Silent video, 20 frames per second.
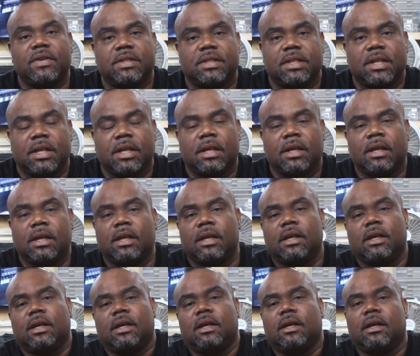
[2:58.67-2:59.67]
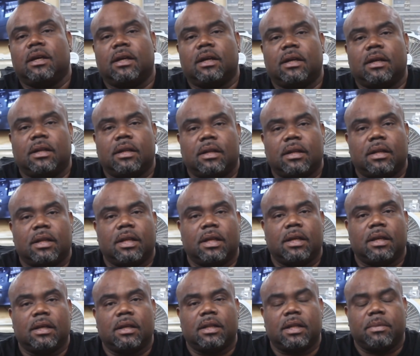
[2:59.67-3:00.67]
is the,
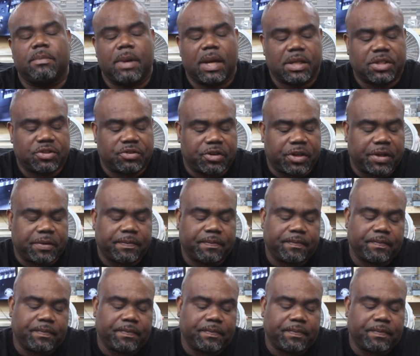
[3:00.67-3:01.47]
the, the battery.